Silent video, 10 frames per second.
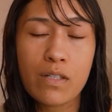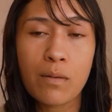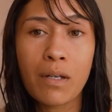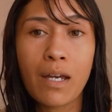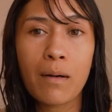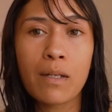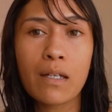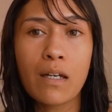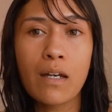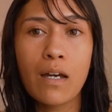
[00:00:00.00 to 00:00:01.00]
are
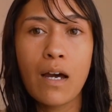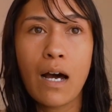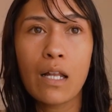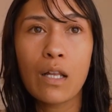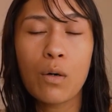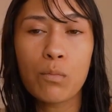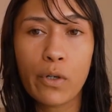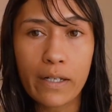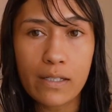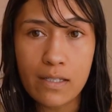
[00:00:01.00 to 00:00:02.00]
becoming a lot more
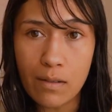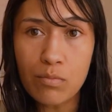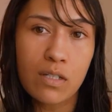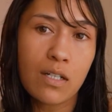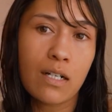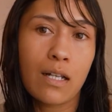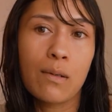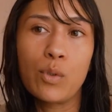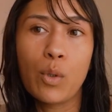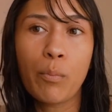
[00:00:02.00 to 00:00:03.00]
accepted, a lot
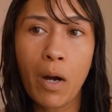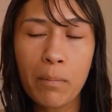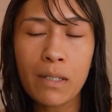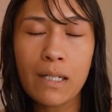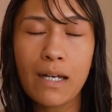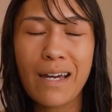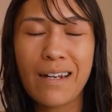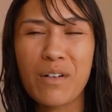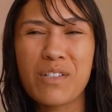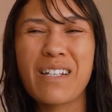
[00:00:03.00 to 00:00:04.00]
more popular, and
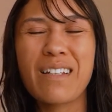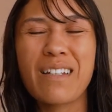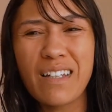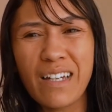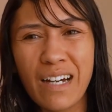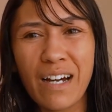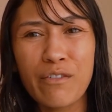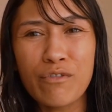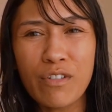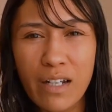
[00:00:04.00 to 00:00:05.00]
I was like, yeah, I
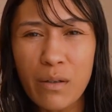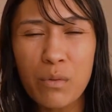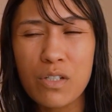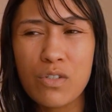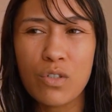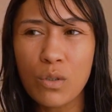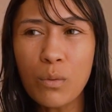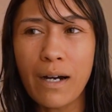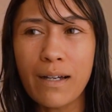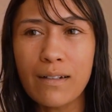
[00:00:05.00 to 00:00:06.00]
really want to do
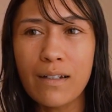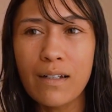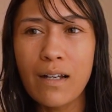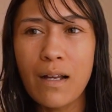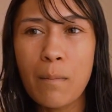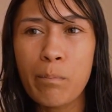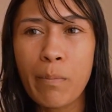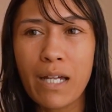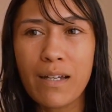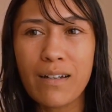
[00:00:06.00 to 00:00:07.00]
one,
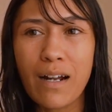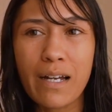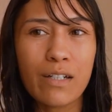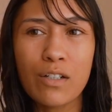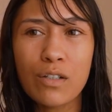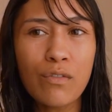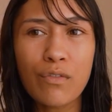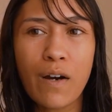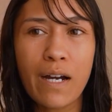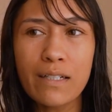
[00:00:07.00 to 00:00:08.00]
but I couldn't
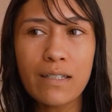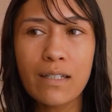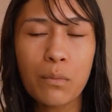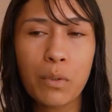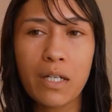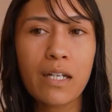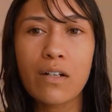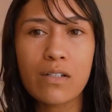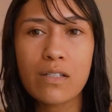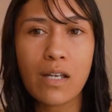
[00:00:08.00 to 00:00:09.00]
find anywhere here
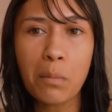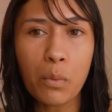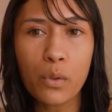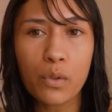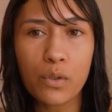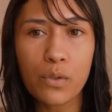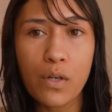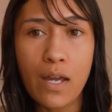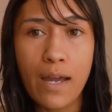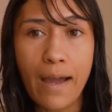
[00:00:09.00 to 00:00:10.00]
in Sapporo.
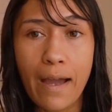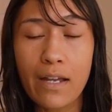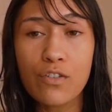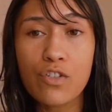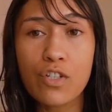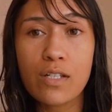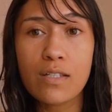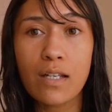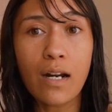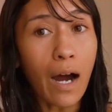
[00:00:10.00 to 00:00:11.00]
And she
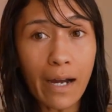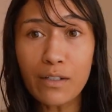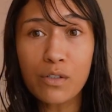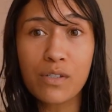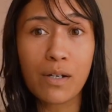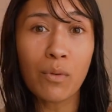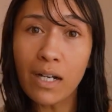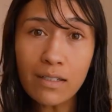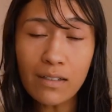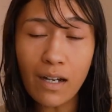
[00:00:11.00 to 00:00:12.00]
said, I know
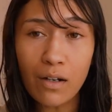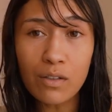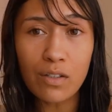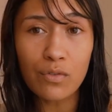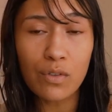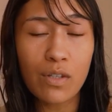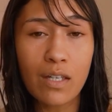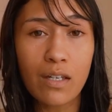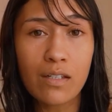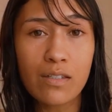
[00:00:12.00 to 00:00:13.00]
someone, I'll give you
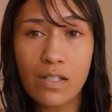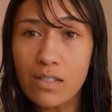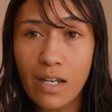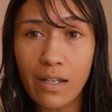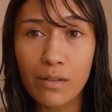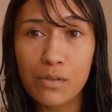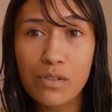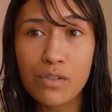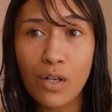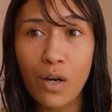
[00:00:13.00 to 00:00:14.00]
their details.
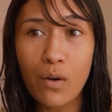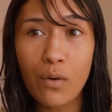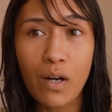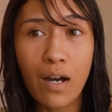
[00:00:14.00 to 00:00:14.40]
So